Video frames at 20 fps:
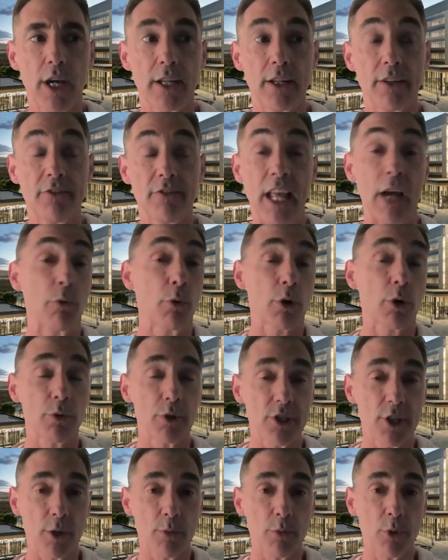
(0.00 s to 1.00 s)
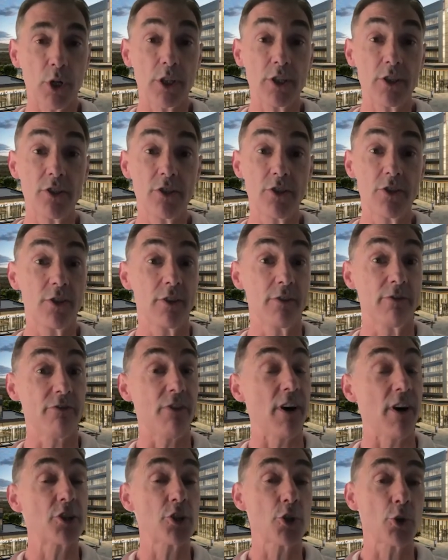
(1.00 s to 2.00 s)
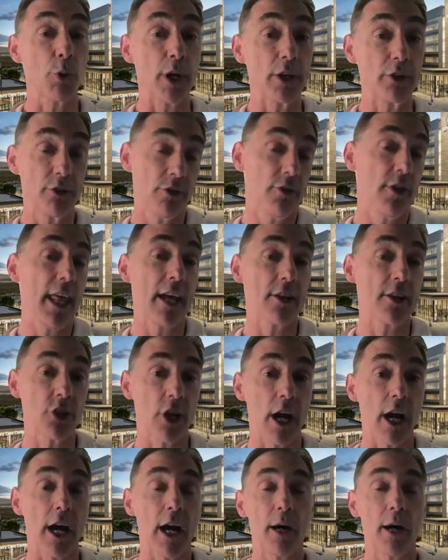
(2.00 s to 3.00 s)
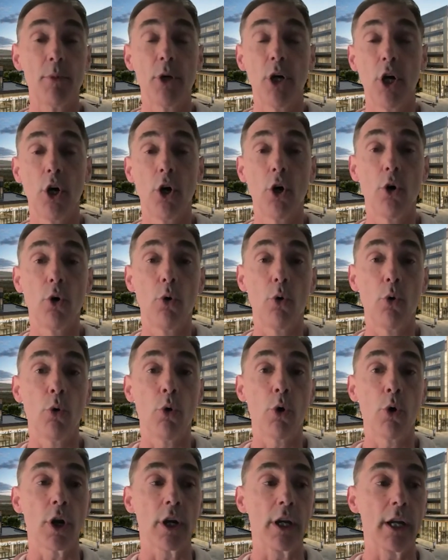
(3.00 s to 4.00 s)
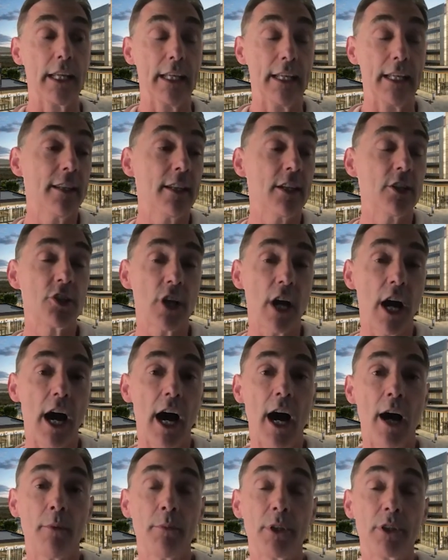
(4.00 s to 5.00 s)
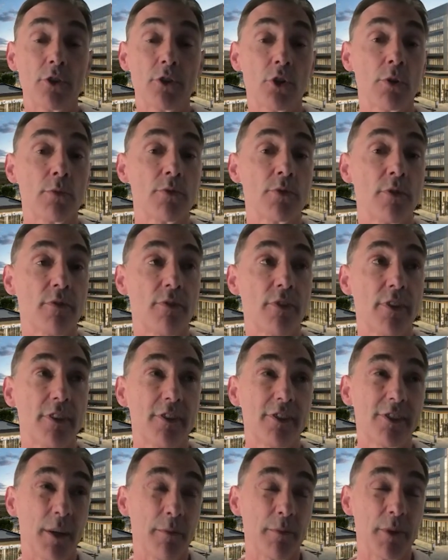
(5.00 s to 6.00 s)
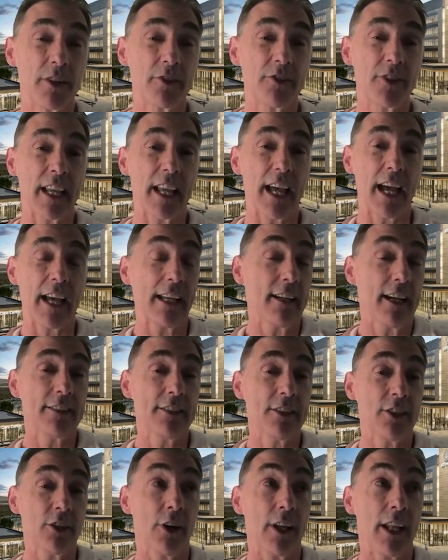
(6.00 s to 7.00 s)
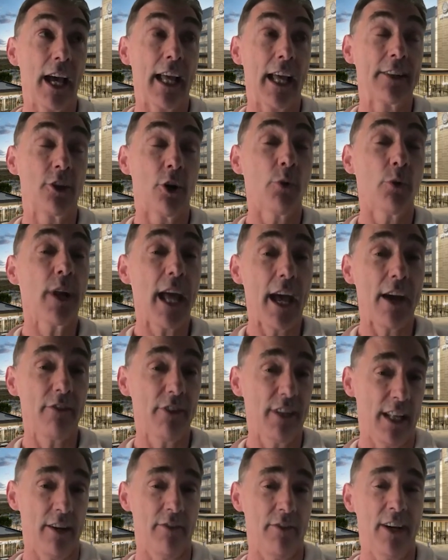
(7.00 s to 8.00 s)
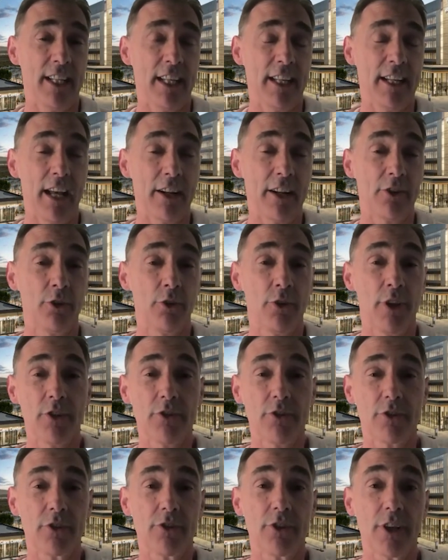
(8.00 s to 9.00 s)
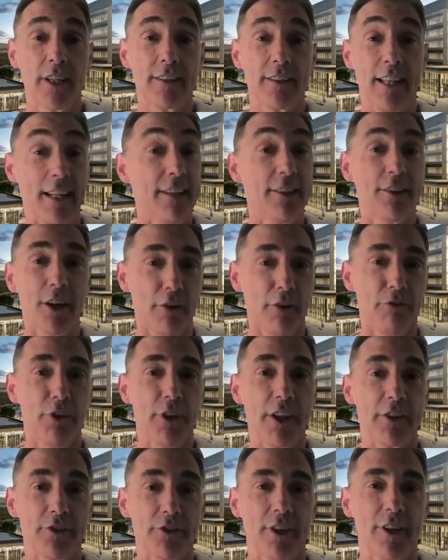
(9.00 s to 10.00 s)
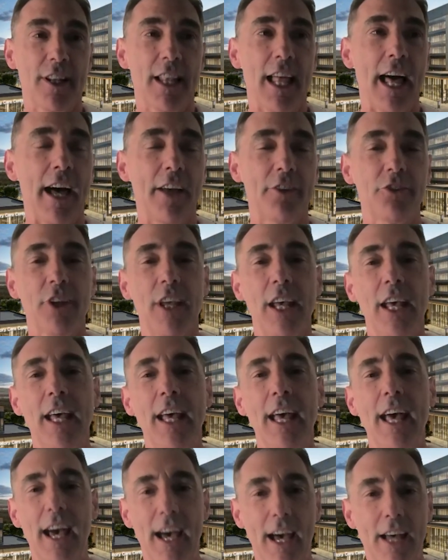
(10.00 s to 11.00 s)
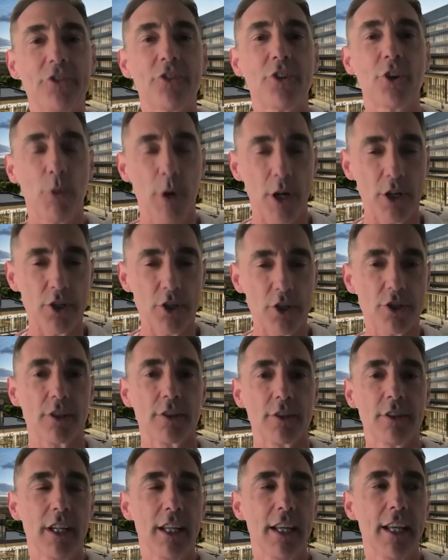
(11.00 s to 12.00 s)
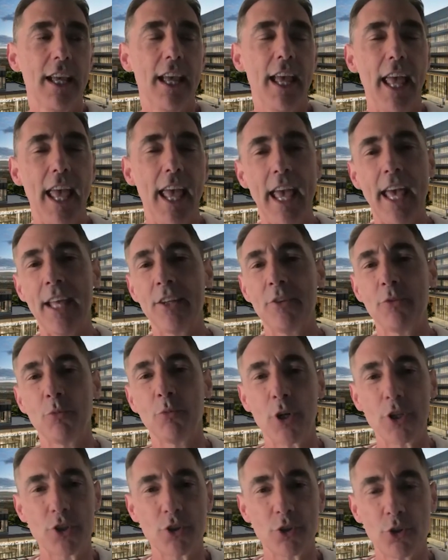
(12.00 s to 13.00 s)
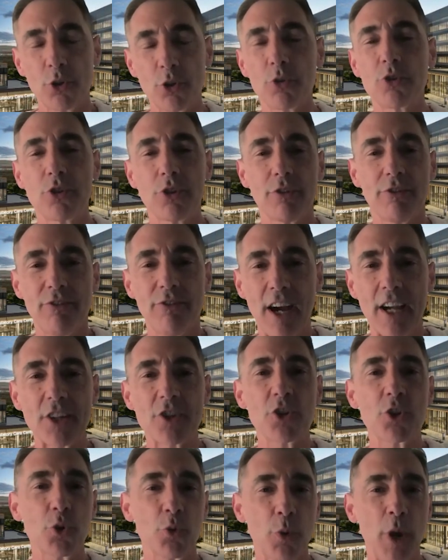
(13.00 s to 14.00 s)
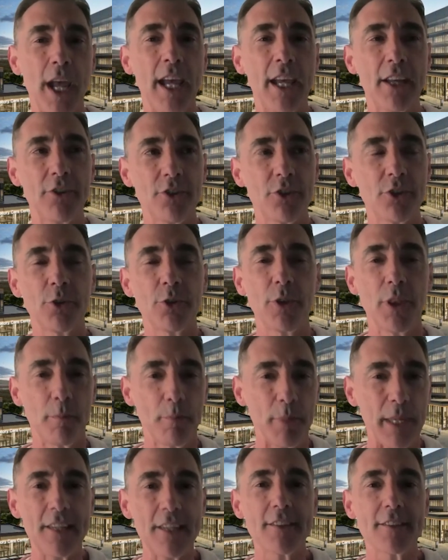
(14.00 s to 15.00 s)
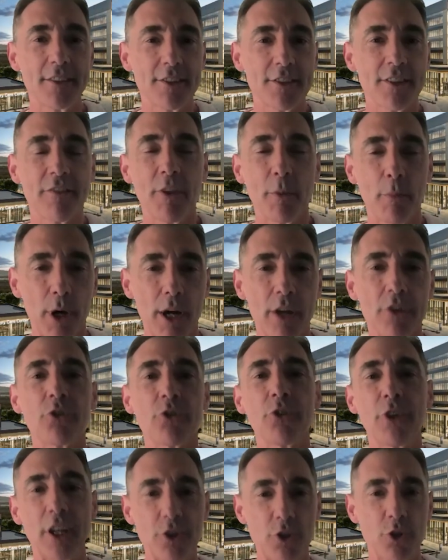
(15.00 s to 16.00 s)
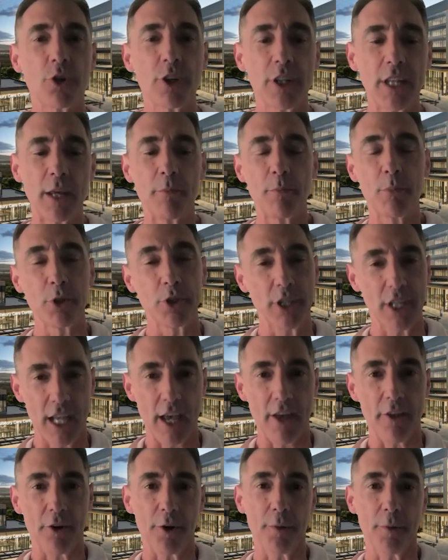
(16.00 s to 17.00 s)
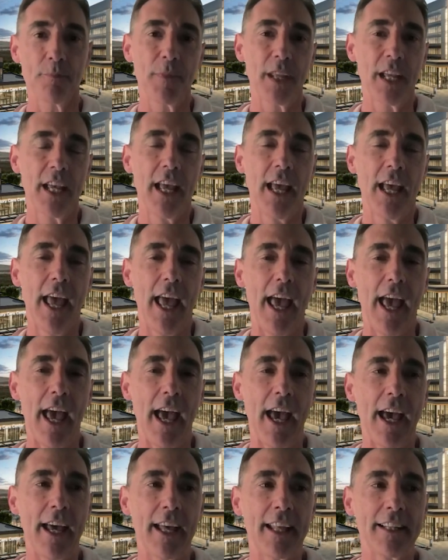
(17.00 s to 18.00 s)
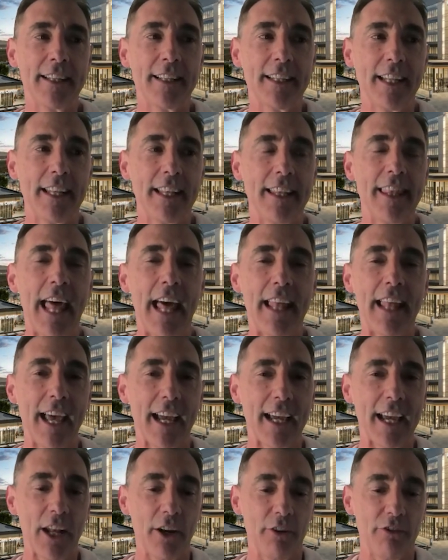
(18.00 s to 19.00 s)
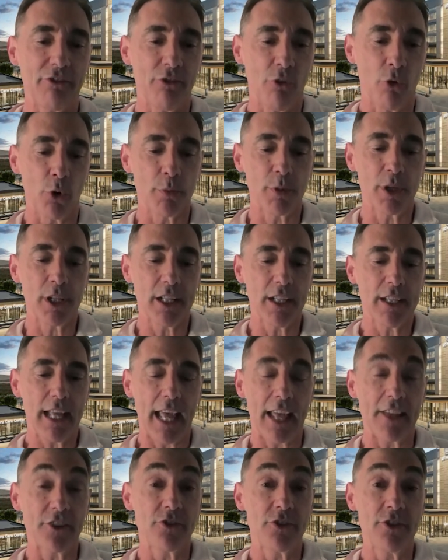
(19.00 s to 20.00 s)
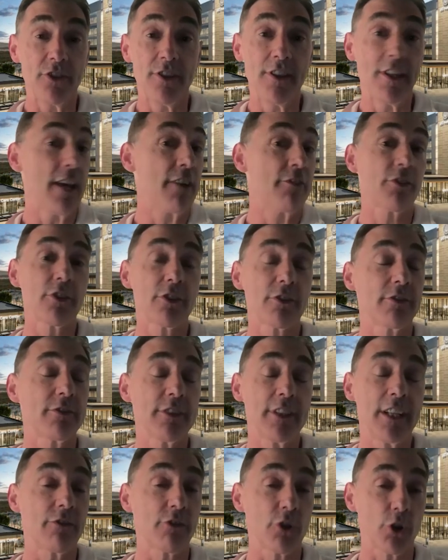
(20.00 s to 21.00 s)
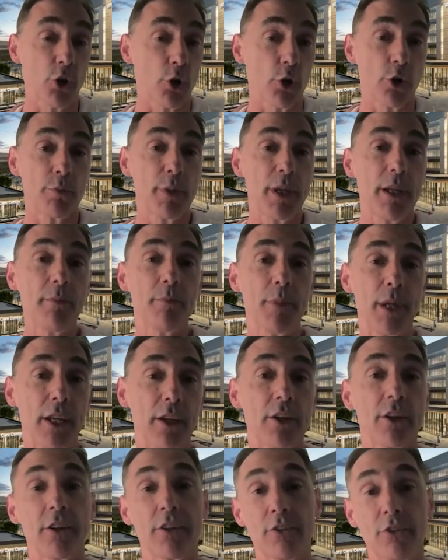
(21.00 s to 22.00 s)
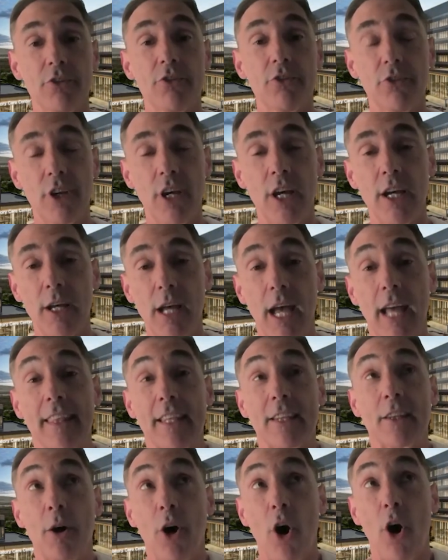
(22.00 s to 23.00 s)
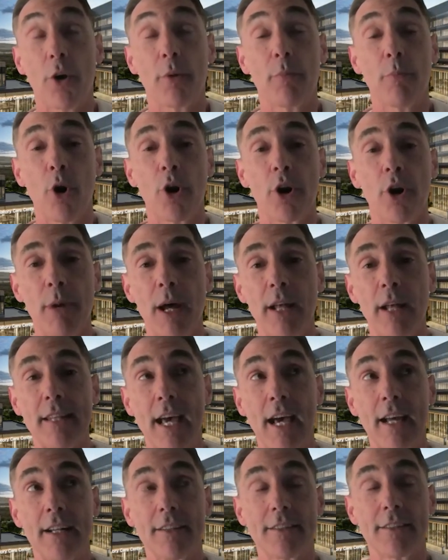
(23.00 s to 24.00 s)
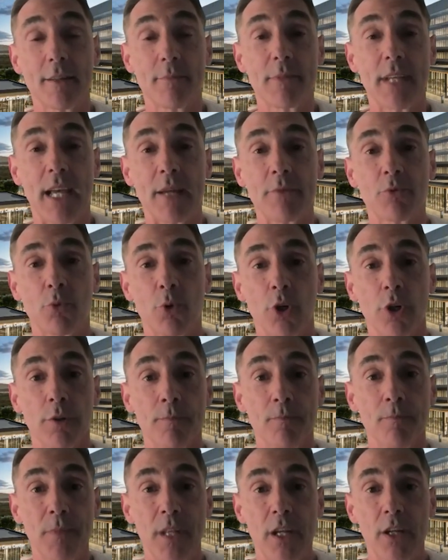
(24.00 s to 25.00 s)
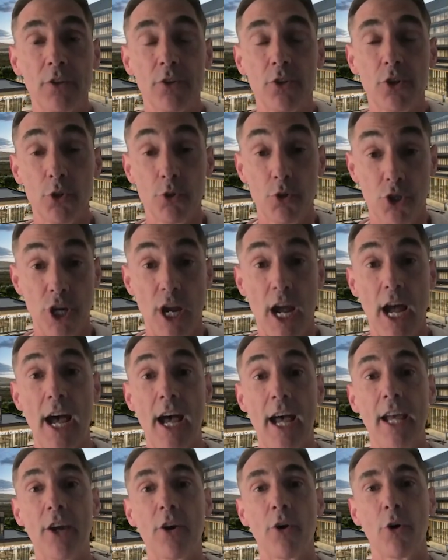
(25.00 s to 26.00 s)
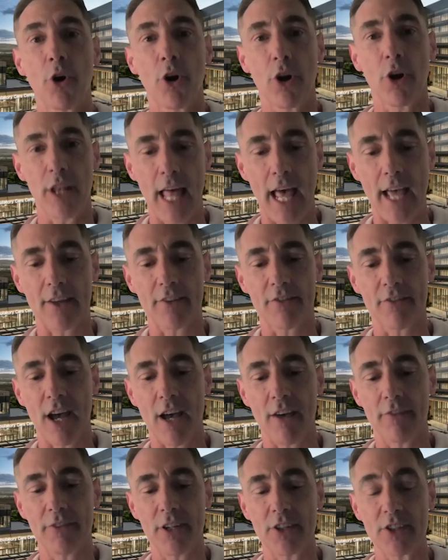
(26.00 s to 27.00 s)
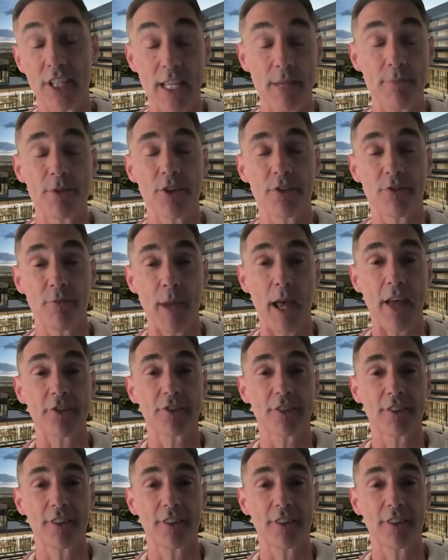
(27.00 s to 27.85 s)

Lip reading: kind of network with someone to find your way to that job, or in the job in terms of something that's like, I don't have a lot of idea on how to do this because like they didn't cover this in class. Ask the question. And what you'll do is you'll find your way to the pieces of the puzzle that you can then put together. And that kind of formula has never hurt me because I think the hard part about that is sometimes we're too shy or our lack of confidence keeps us from